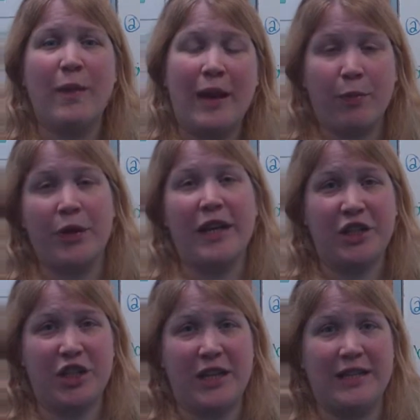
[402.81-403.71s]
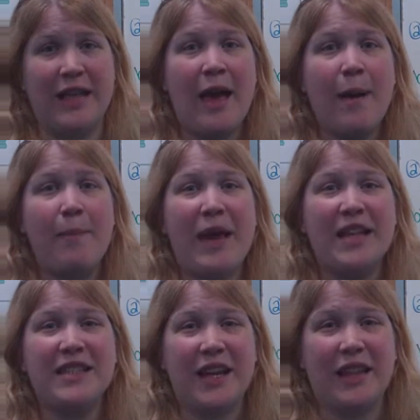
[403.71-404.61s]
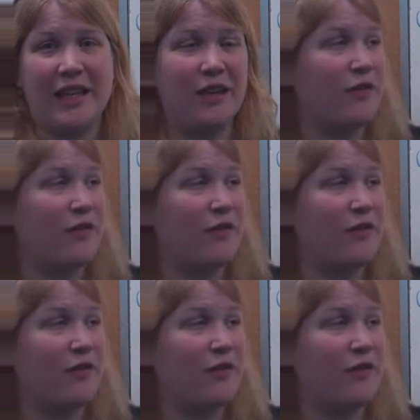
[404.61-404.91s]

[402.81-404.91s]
to make predictions based on the